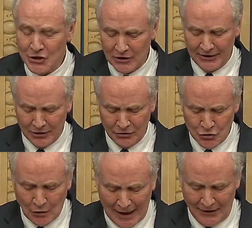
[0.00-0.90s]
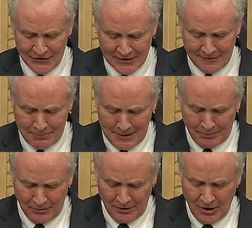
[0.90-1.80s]
clinical trials give
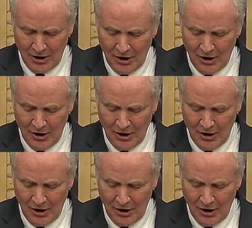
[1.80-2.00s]
people